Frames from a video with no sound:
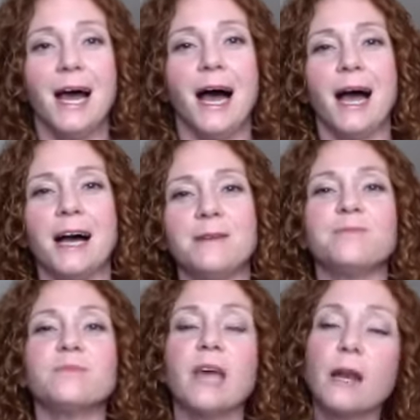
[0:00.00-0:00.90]
I
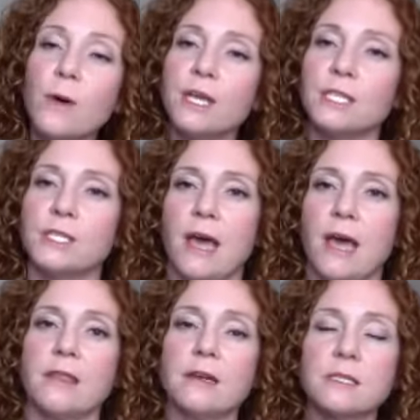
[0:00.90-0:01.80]
don't want you to do
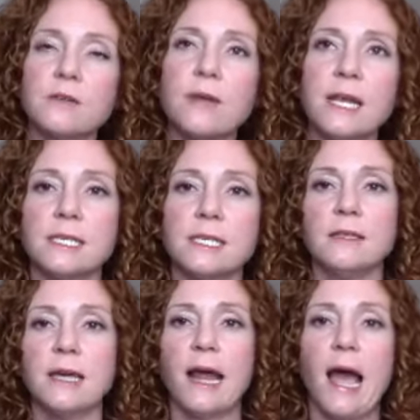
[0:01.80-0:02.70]
that. There's a
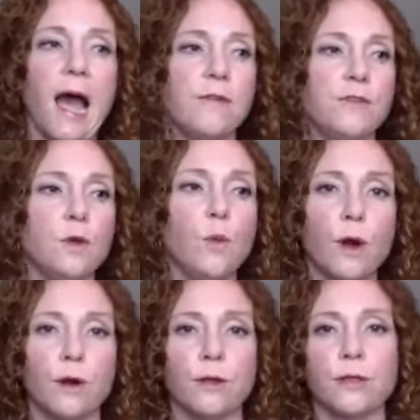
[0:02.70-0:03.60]
reason that I have you
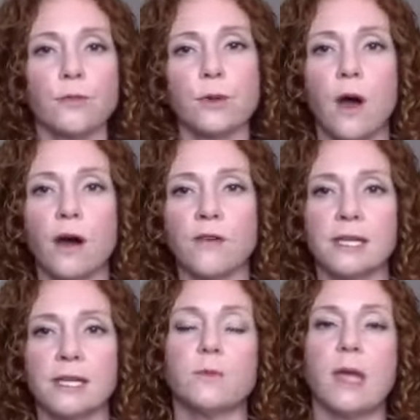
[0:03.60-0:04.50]
work through all
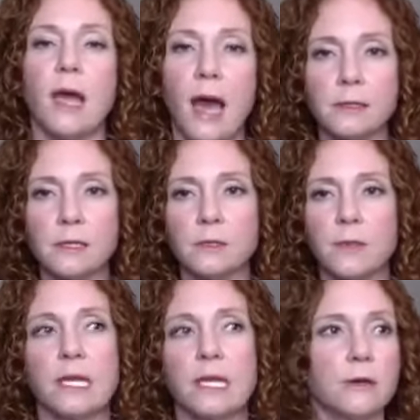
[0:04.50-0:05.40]
this, and we add a little
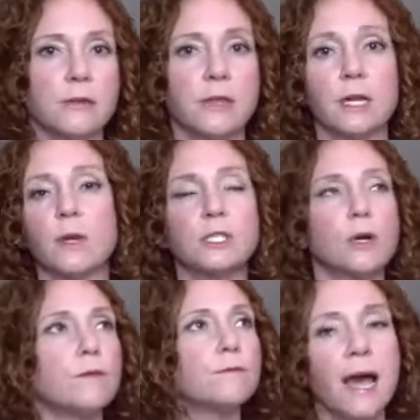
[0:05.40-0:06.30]
bit here and there. We
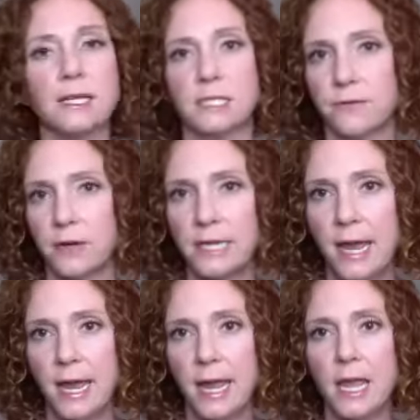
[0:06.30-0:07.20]
don't fast every
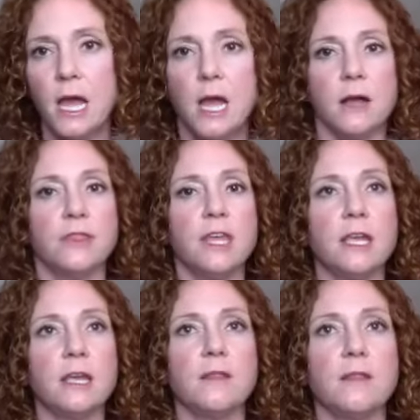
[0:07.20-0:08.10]
day.
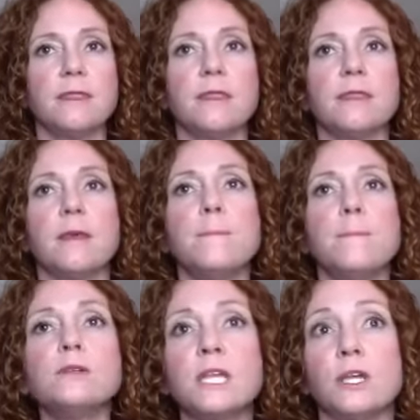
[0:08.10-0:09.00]
The
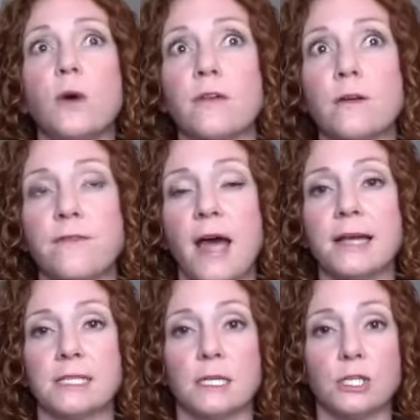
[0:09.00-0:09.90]
most that you ever
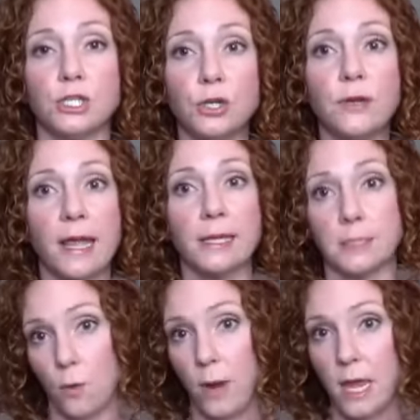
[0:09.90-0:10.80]
fast is 2 days
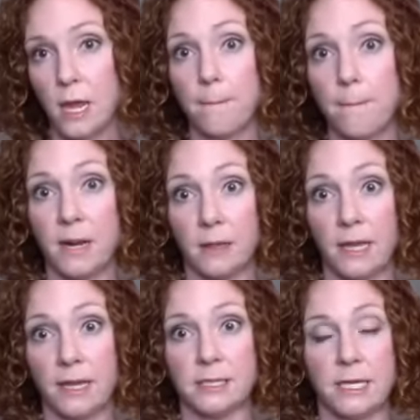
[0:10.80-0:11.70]
a week, but
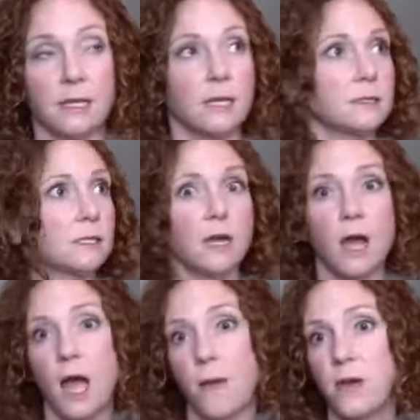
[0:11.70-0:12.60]
like I said, that does not
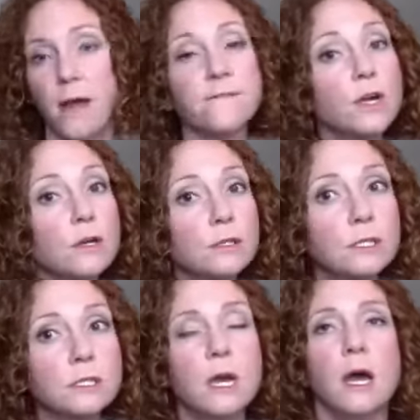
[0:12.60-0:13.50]
happen at first.